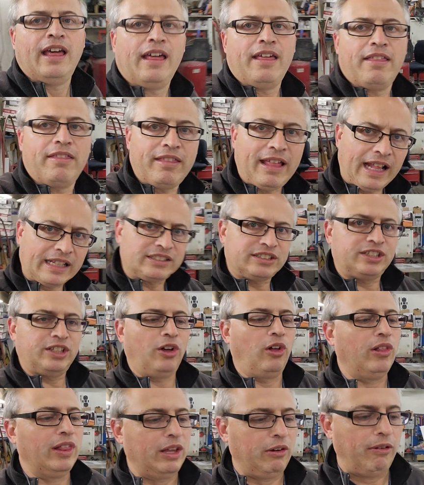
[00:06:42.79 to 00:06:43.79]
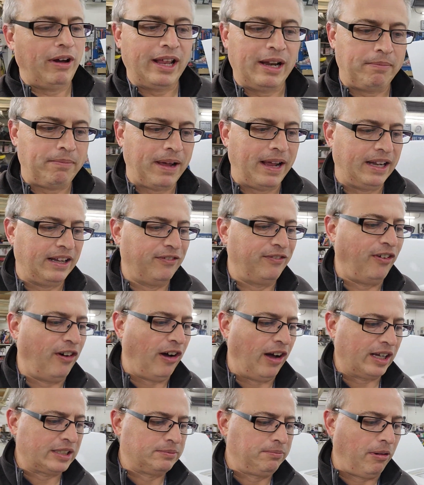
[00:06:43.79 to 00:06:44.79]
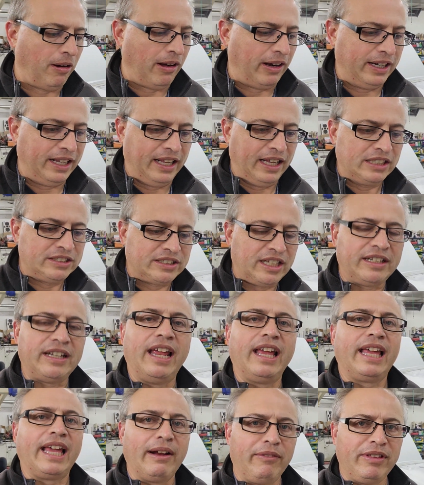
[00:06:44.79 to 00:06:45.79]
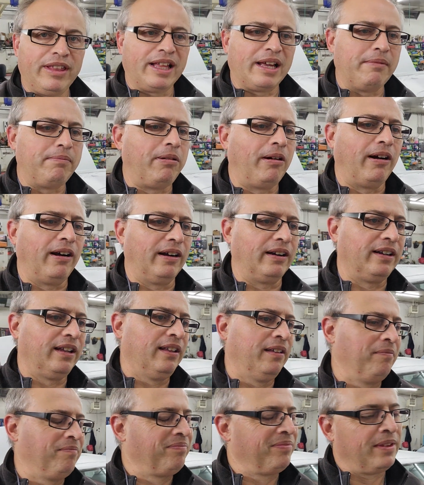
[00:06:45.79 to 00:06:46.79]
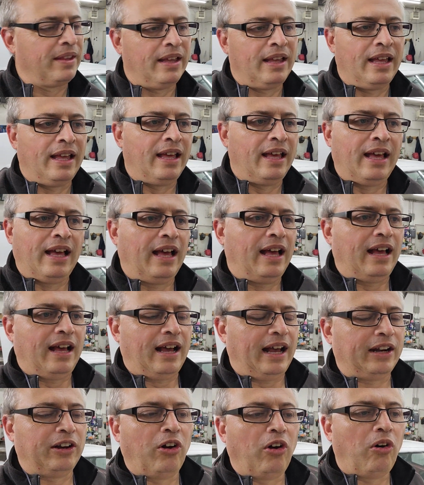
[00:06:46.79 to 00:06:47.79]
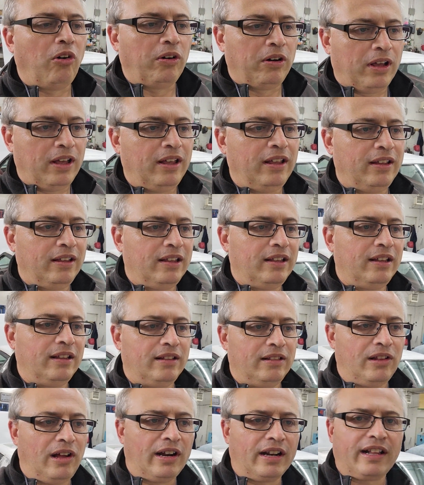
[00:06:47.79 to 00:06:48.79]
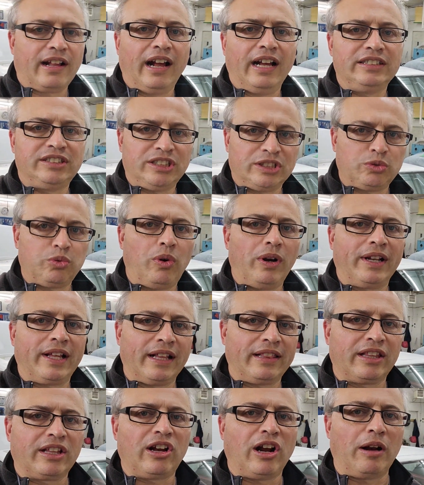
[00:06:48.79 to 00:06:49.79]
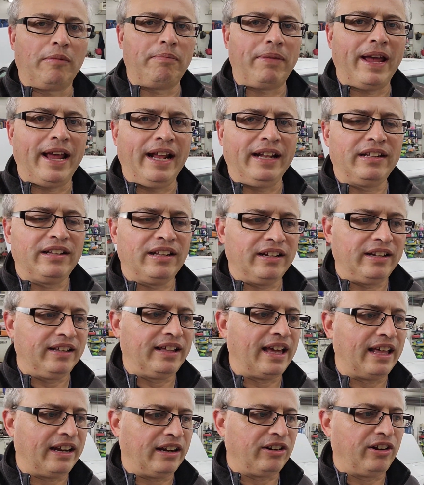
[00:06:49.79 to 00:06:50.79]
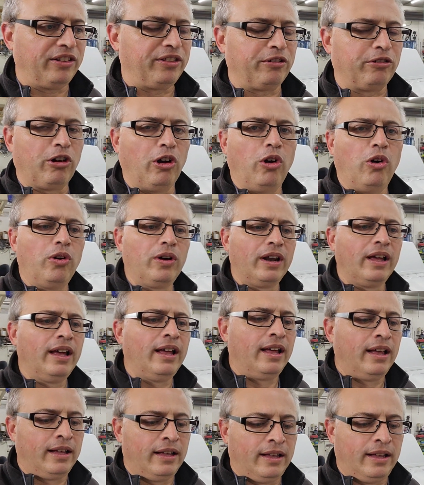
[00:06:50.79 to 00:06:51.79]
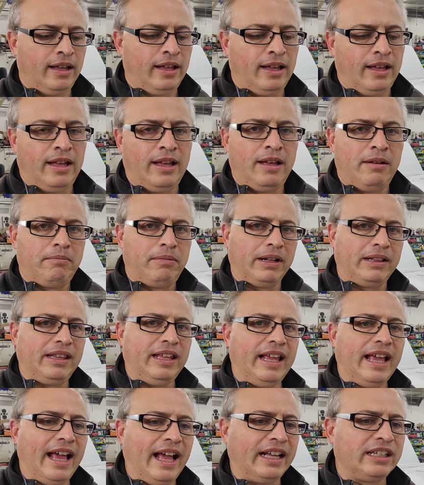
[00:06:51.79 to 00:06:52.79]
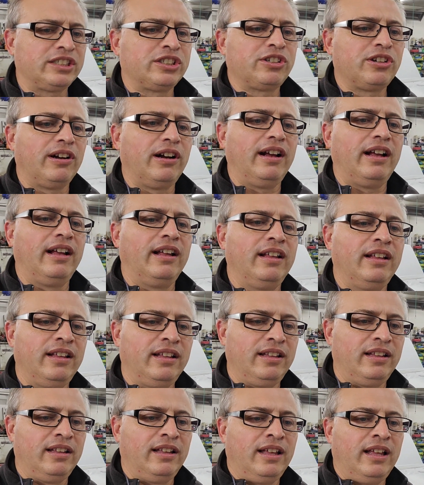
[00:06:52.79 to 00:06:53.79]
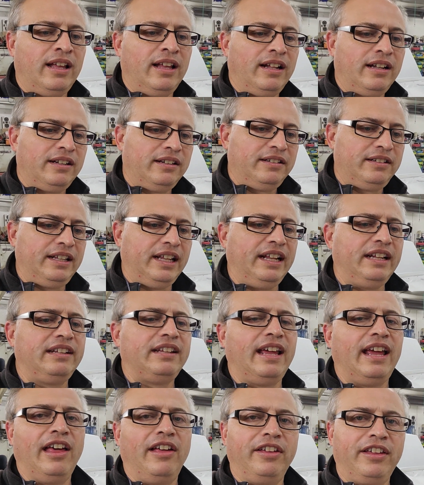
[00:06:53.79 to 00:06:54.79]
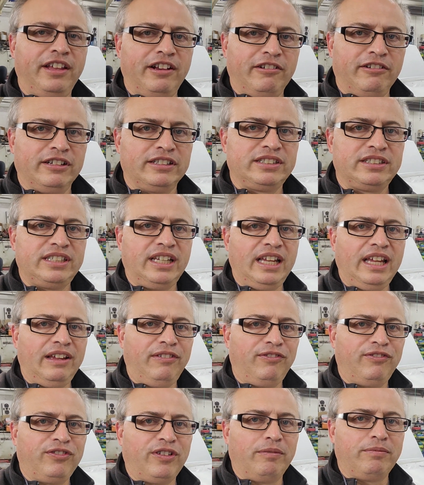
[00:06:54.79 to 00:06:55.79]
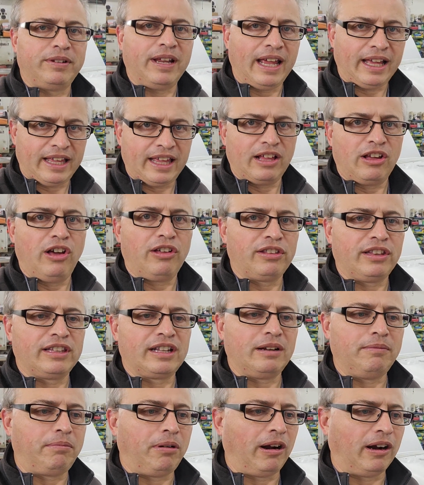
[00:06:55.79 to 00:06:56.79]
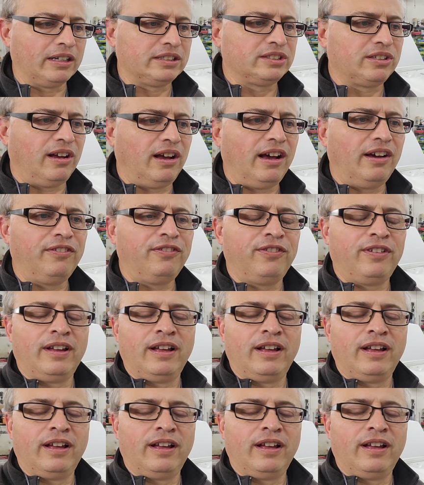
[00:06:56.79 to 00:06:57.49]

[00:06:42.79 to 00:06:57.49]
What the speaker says: that's the only way to paint a Foxbody, is to take everything apart. I know a lot of guys just want to get the car painted and get it on the road, but the extra detail you receive from taking all the little parts off,